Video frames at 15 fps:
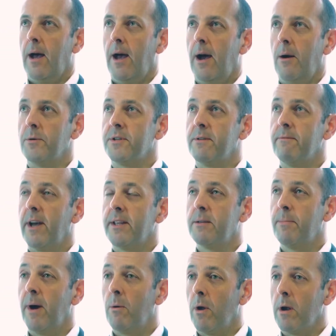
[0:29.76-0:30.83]
I was
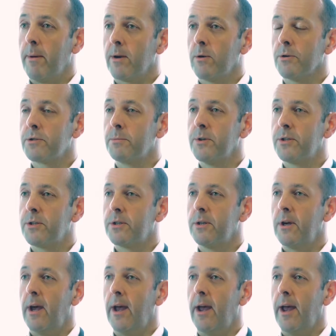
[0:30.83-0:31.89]
invited by one of my customers.
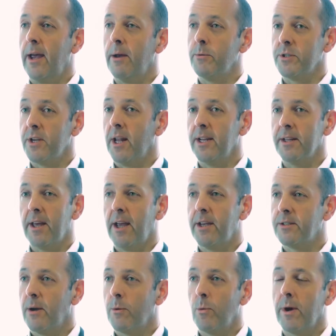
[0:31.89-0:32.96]
It was early
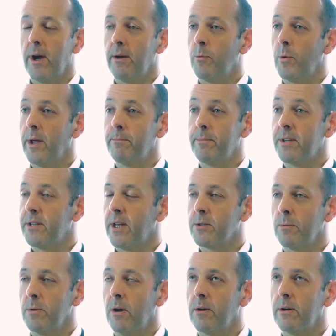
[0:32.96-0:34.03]
days, we hadn't been set
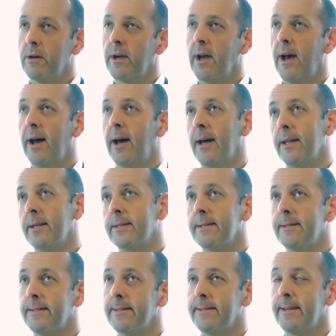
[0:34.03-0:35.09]
up long,
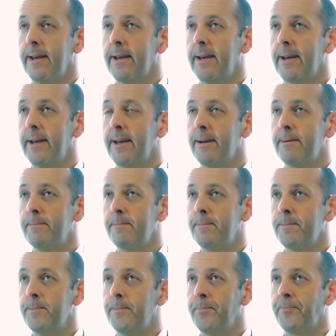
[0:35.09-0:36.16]
and
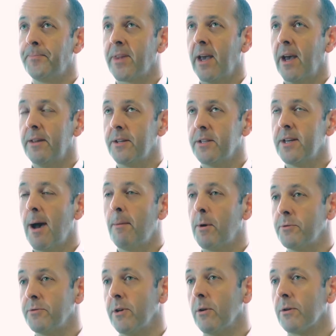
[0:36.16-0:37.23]
at the time I
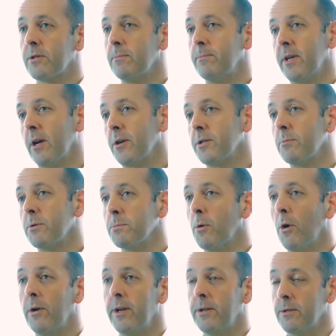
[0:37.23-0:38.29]
was reluctant because it was
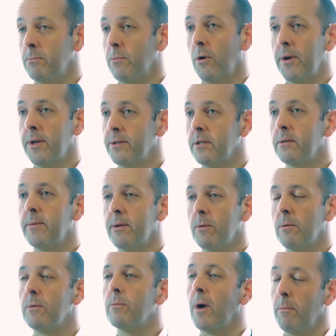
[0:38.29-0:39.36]
mornings
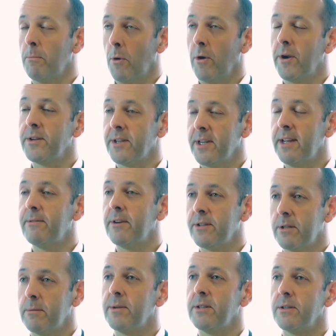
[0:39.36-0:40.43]
and
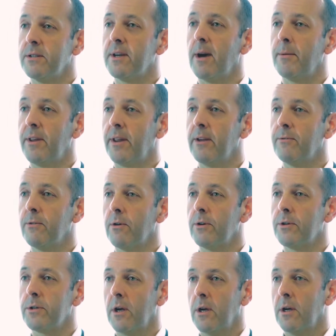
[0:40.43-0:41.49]
evenings are the busiest time of the day for
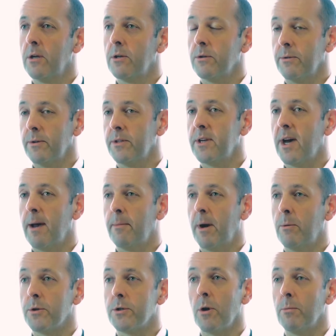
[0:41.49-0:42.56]
us. So at the time I
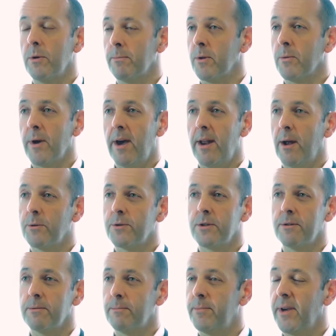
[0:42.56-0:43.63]
was opening up the warehouse
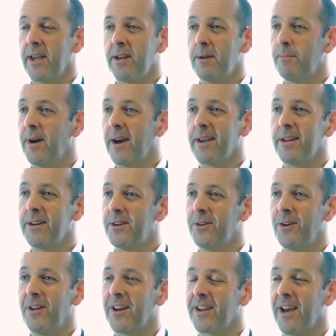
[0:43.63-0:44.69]
and picking and packing and
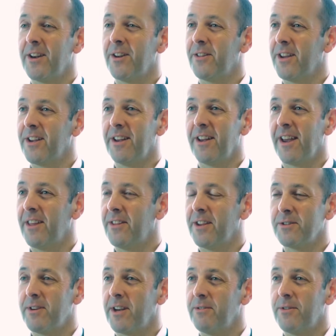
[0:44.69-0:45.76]
all that kind of thing and getting
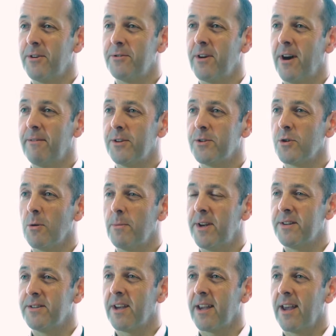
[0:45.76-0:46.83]
things ready for the driver to come in
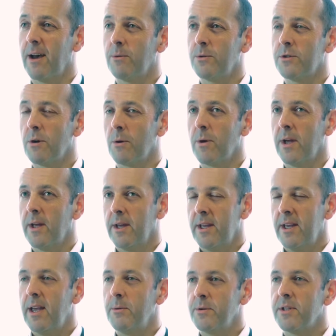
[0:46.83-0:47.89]
and take it out. So
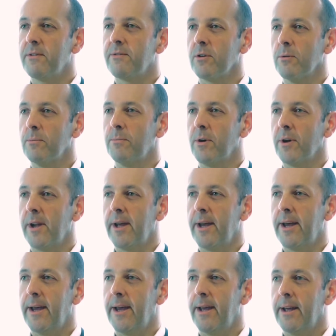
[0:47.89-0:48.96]
it was difficult, but
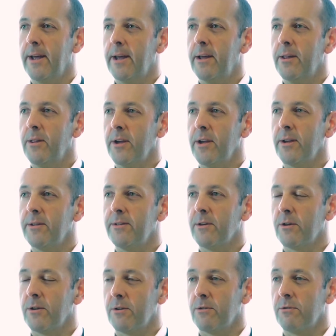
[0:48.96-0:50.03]
the
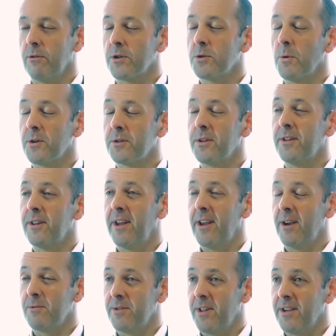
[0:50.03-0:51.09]
crux was
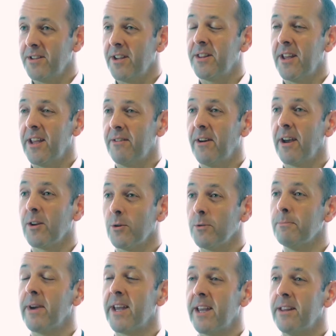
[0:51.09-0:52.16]
that they said that if I
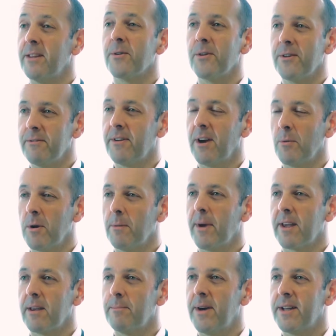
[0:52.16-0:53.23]
couldn't make it, they were going to invite one of my
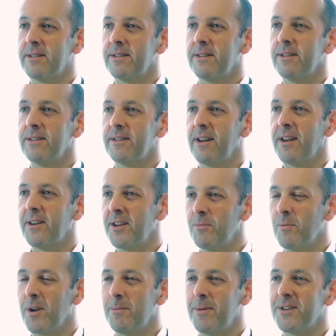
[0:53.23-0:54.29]
competitors, and I didn't
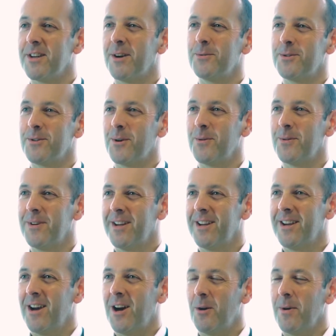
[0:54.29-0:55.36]
want to miss out. So
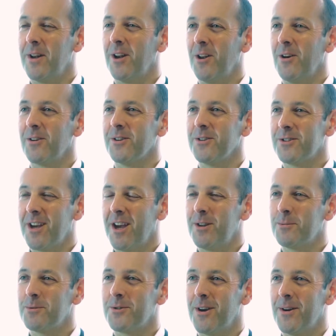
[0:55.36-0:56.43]
I went along and signed
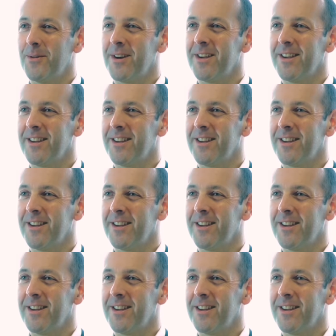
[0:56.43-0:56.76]
up straight away.